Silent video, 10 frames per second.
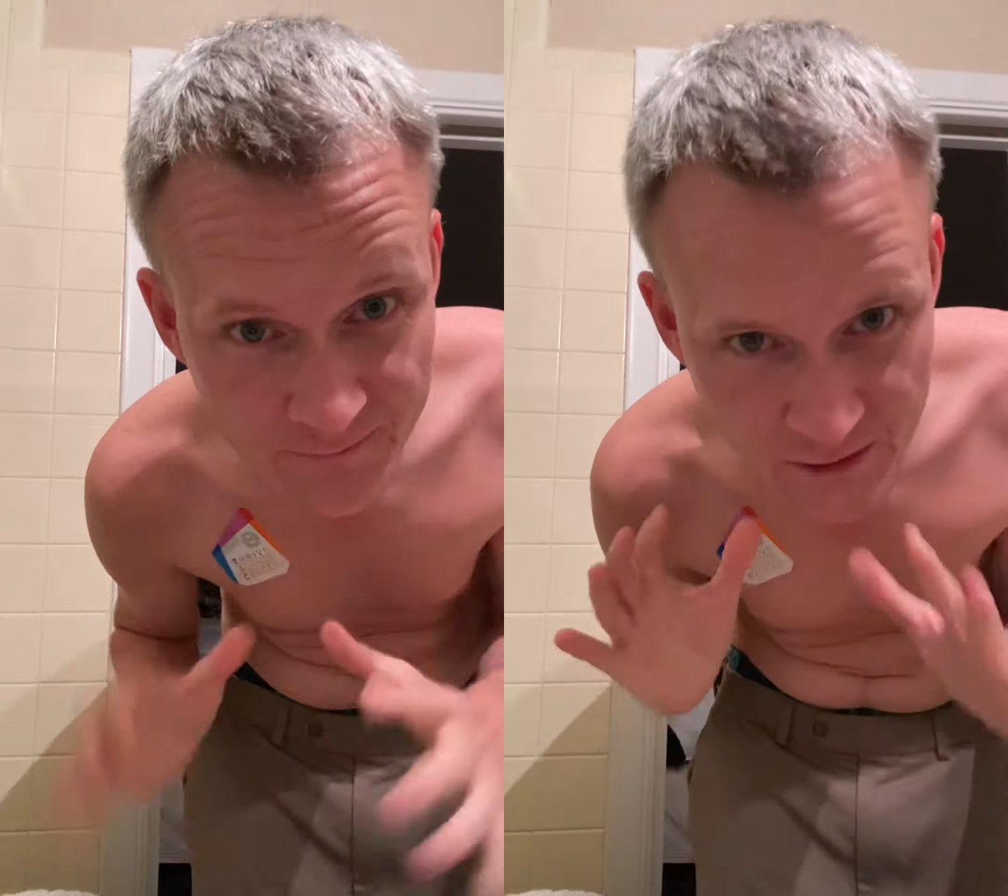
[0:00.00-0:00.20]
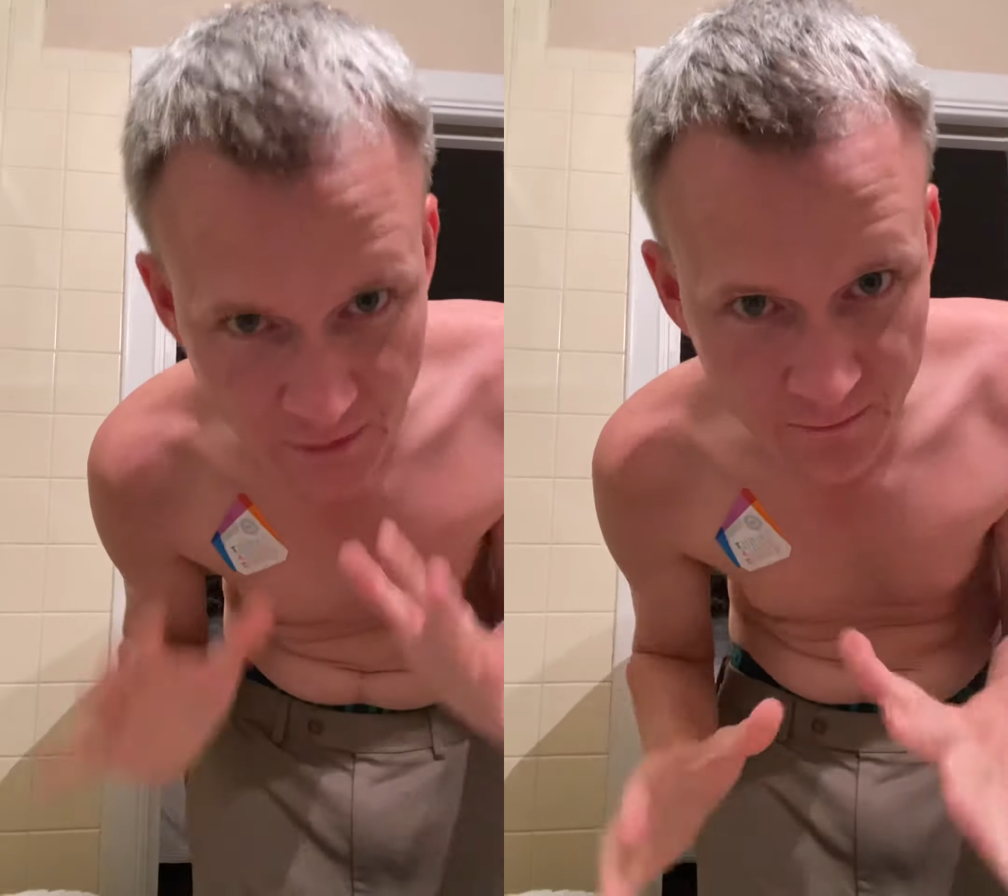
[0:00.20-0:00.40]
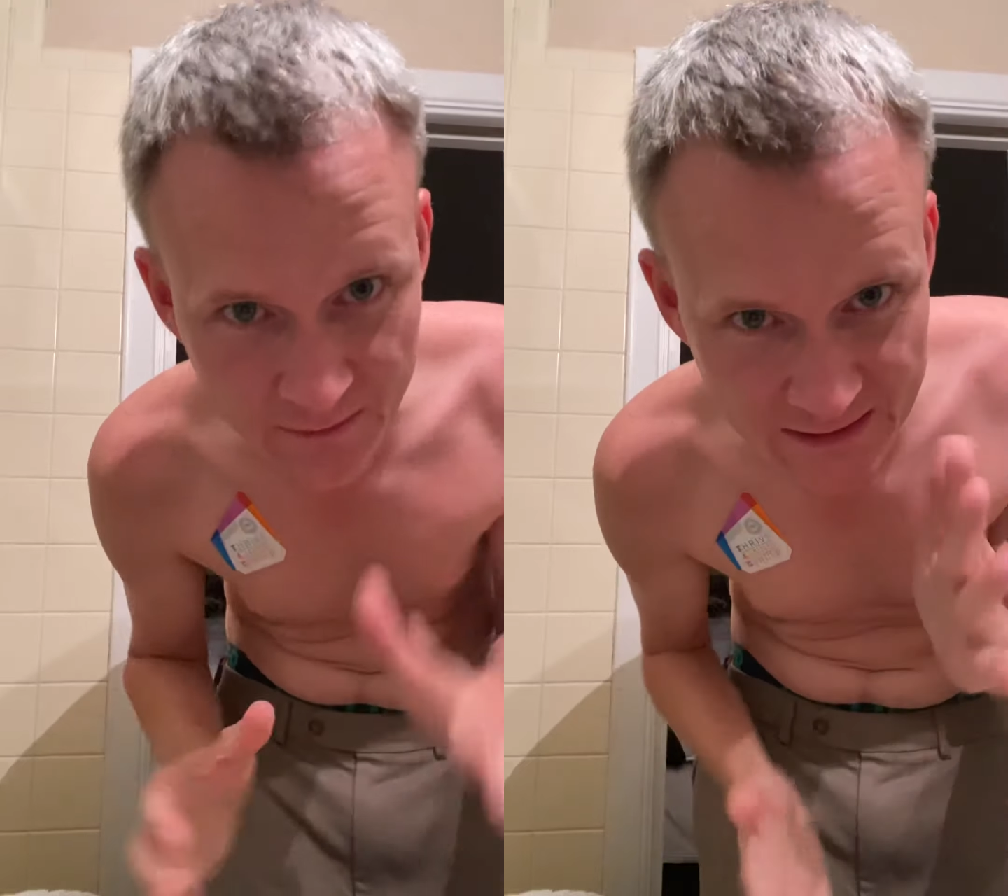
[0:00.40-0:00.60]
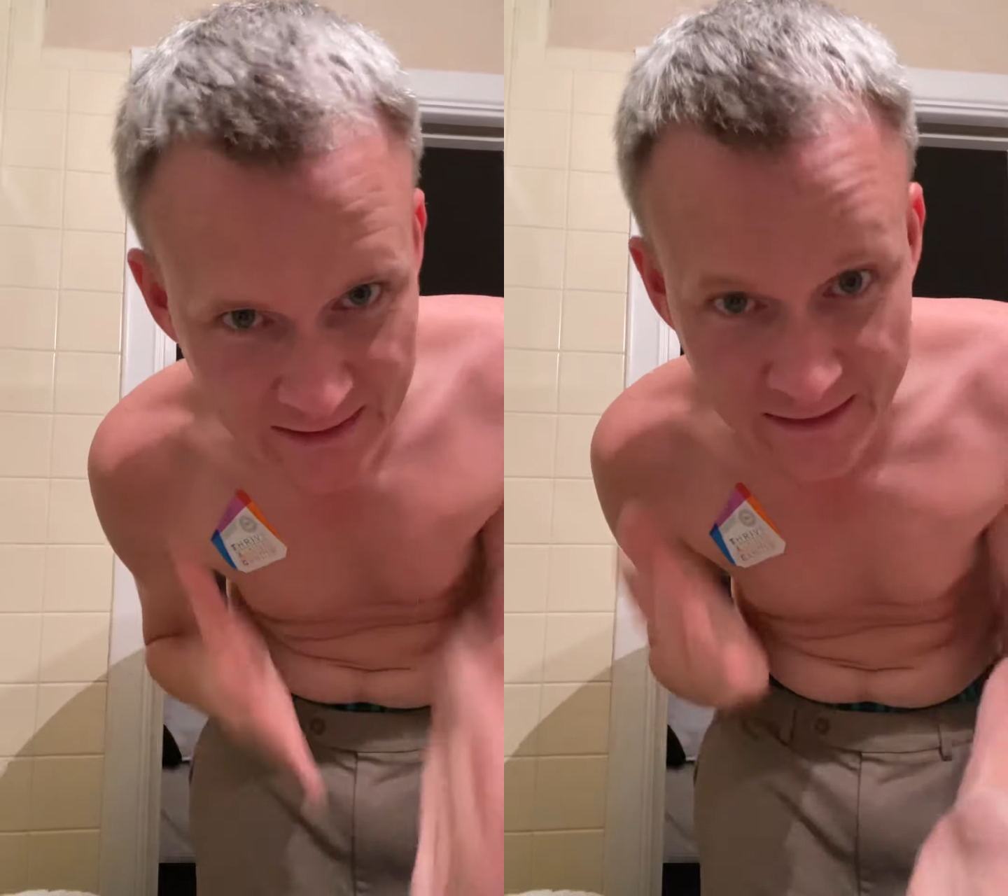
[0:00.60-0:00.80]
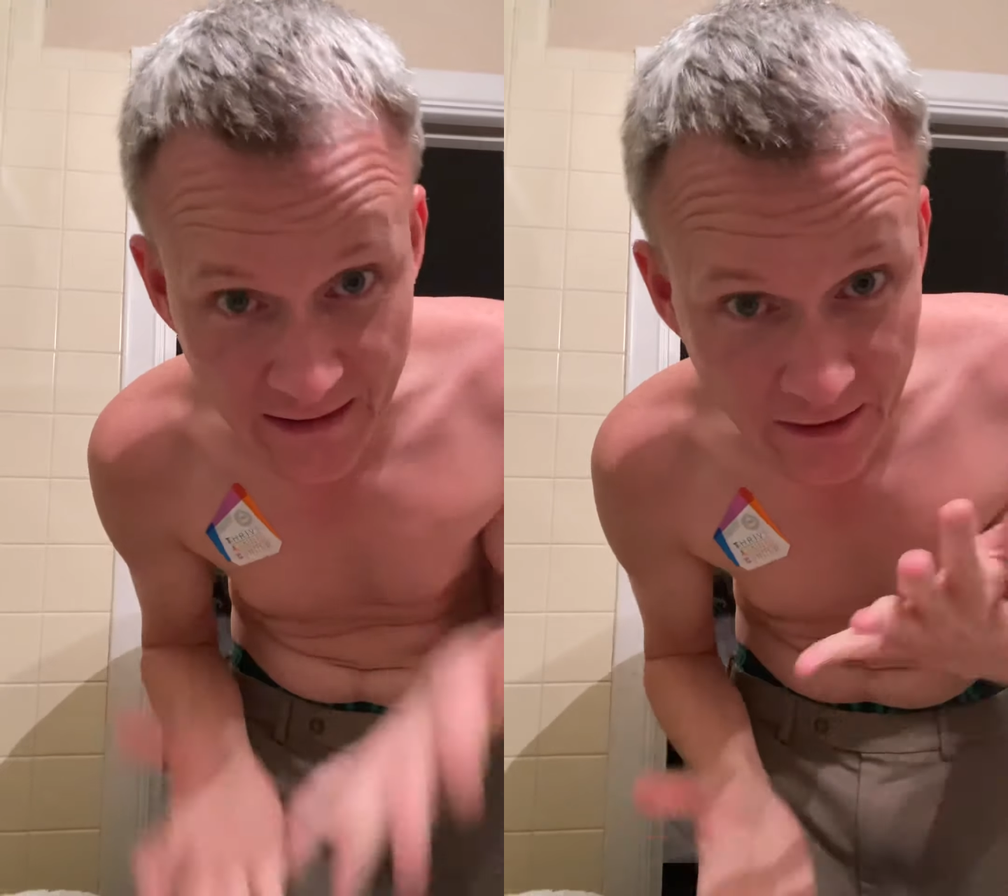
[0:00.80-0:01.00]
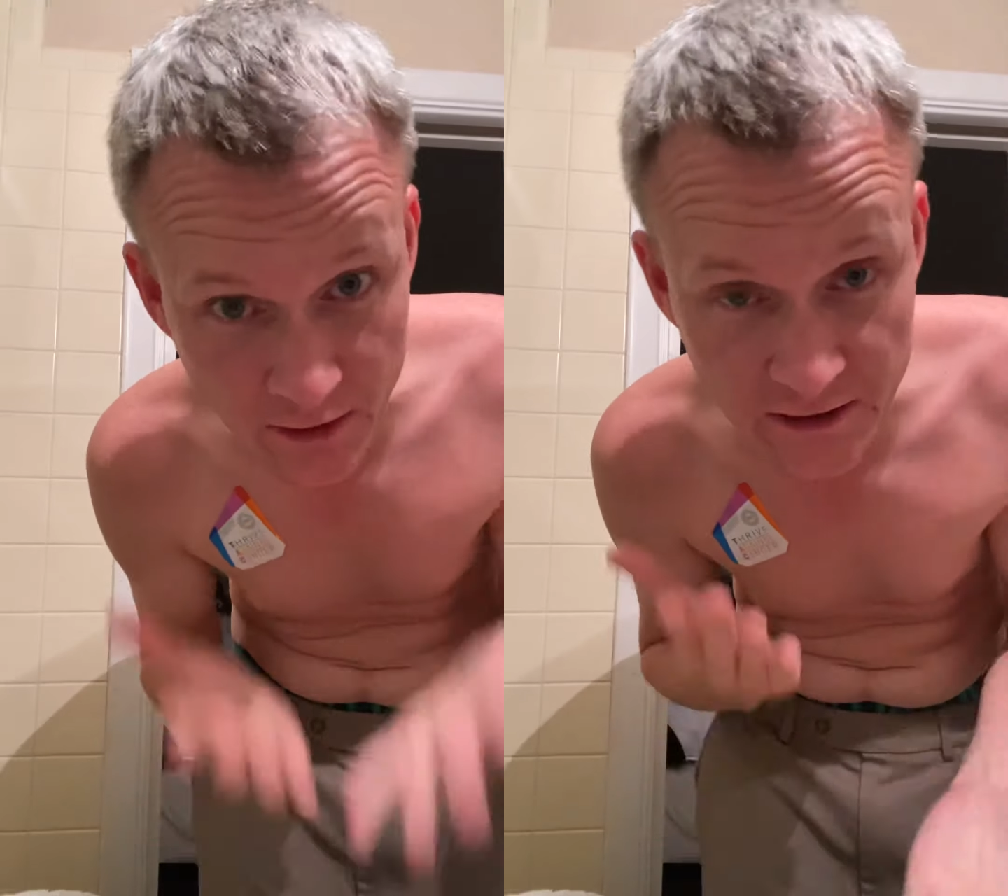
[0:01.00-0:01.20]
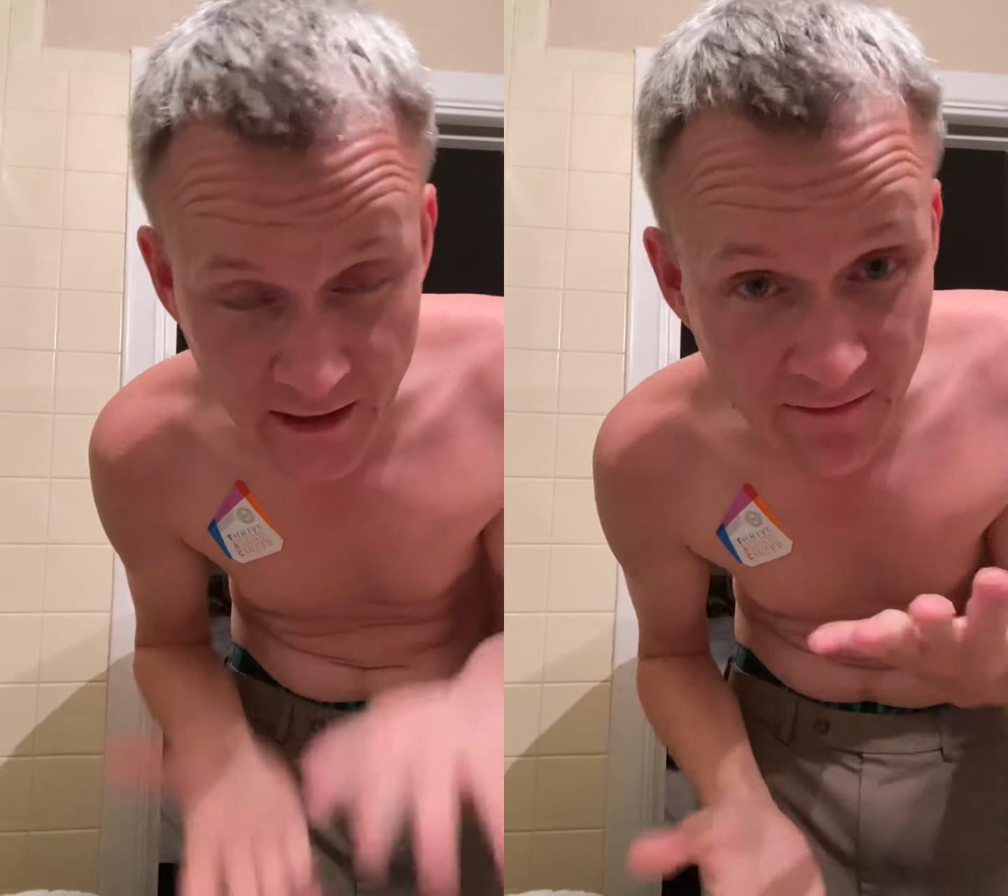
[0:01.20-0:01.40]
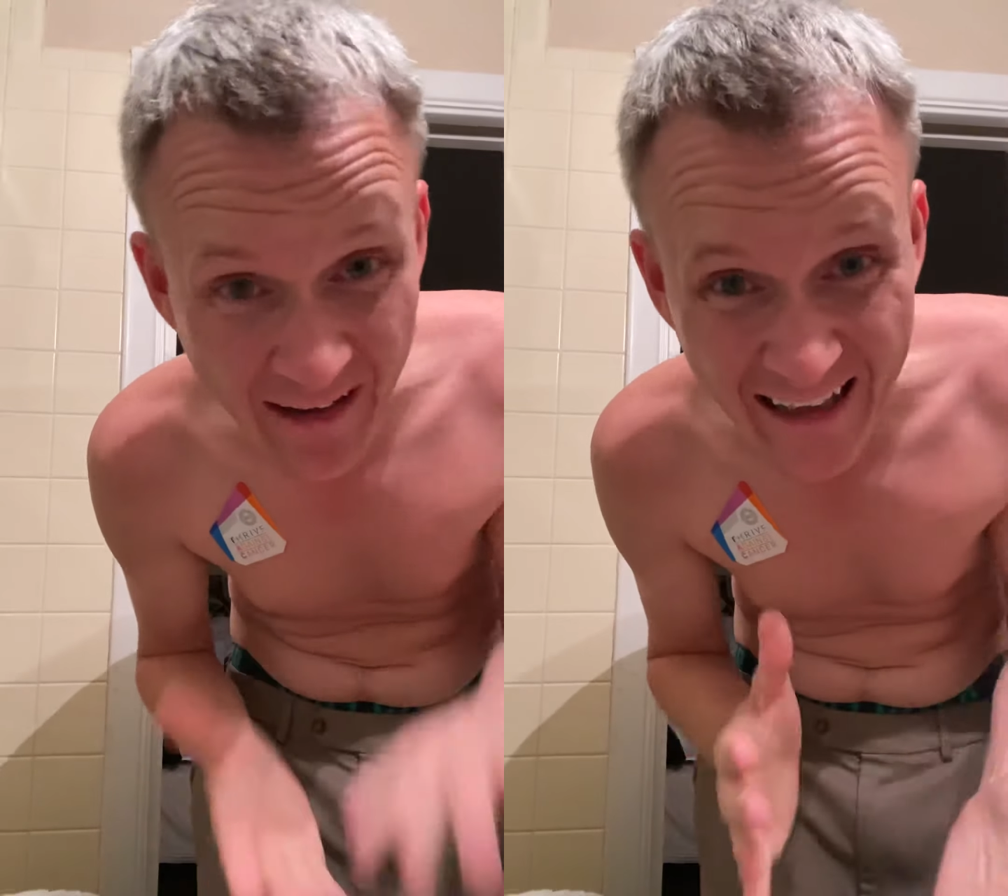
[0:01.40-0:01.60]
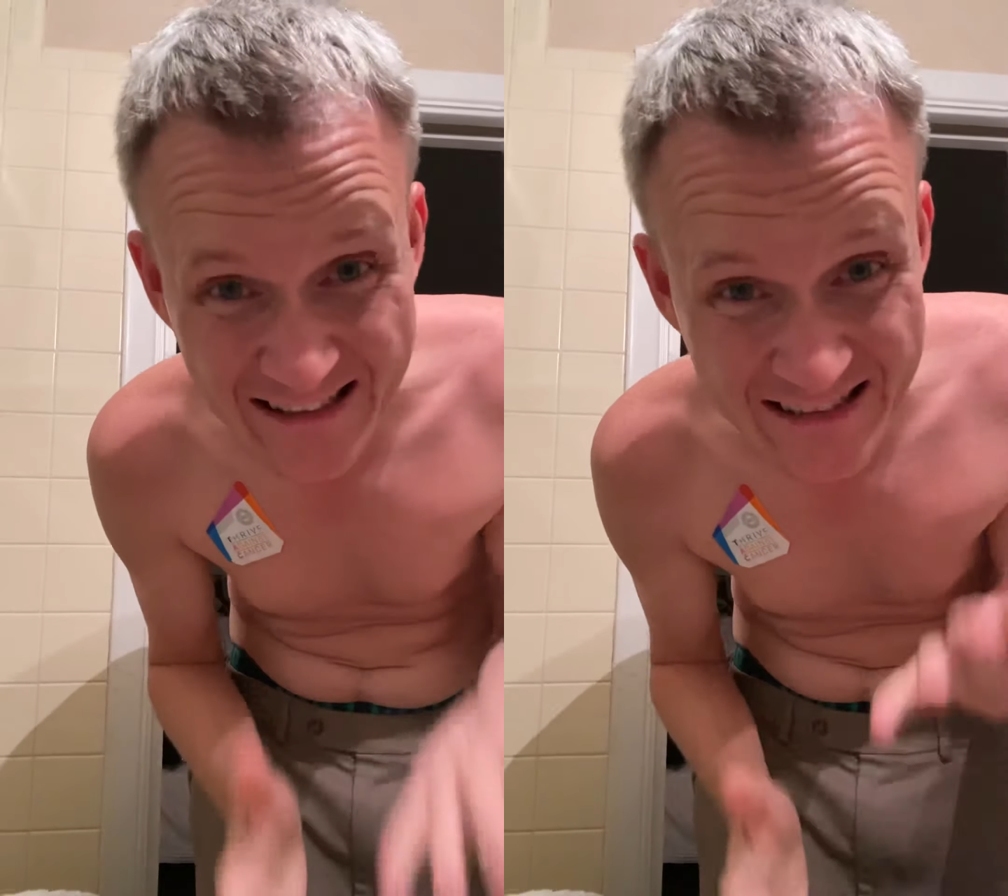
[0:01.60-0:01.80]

so this is the energy I've had